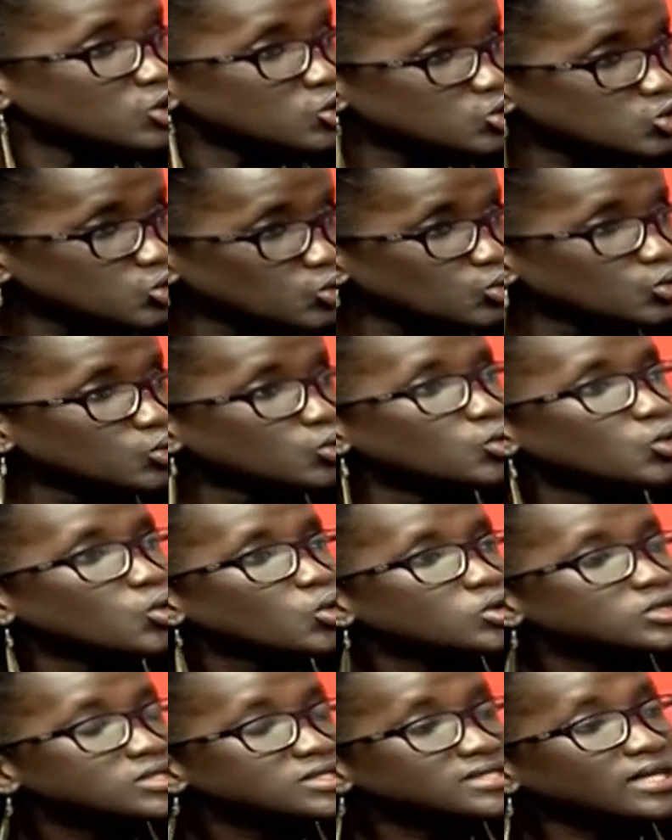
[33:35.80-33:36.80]
to
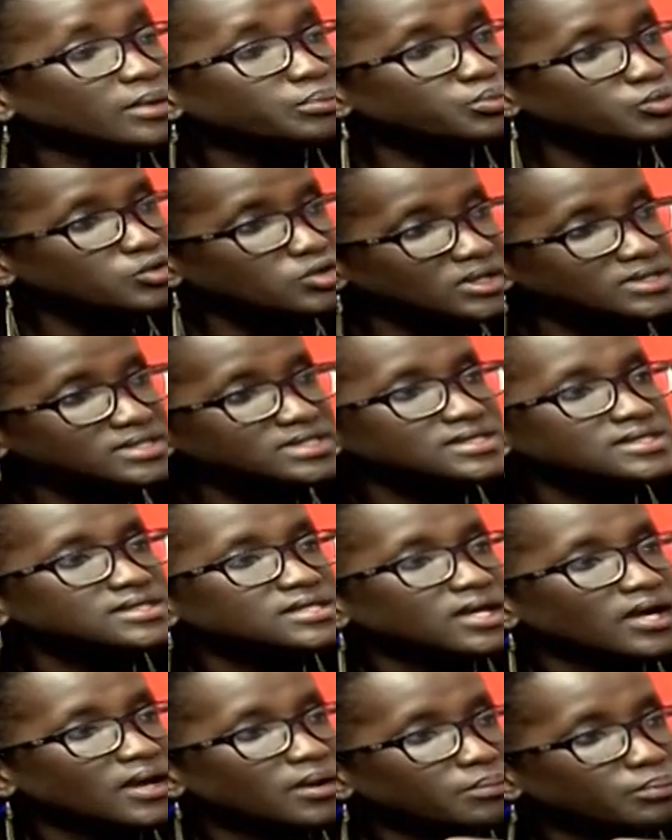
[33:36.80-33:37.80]
suppress
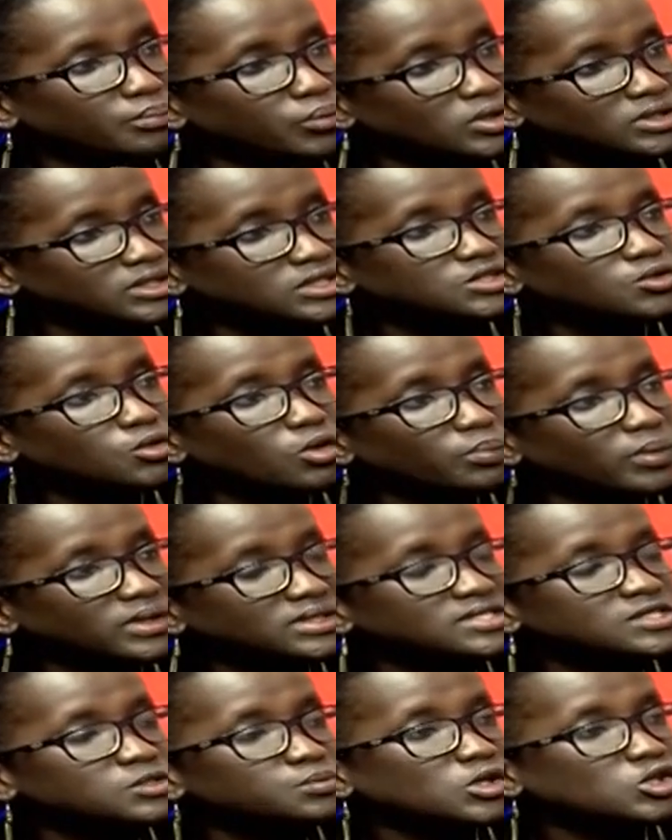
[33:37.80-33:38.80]
political
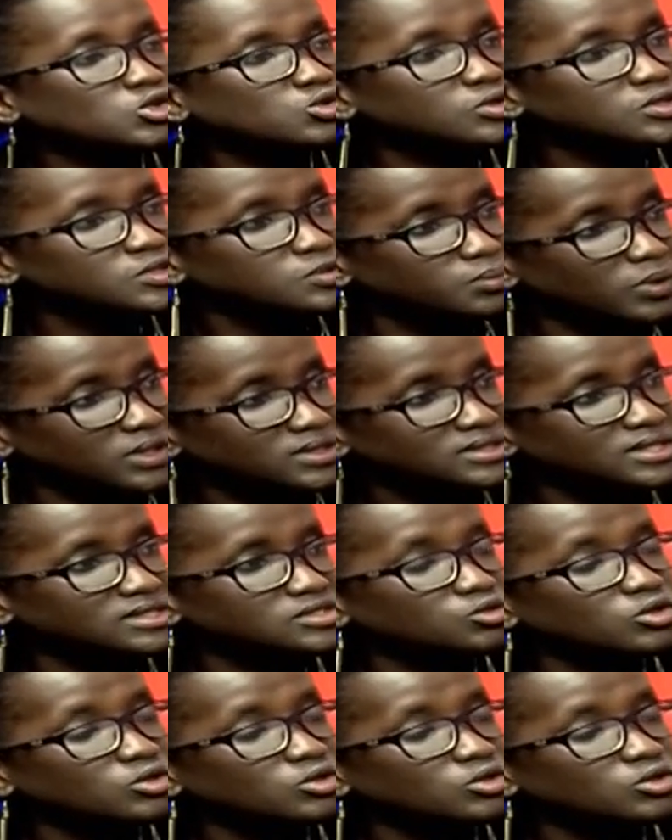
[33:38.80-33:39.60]
participation spaces,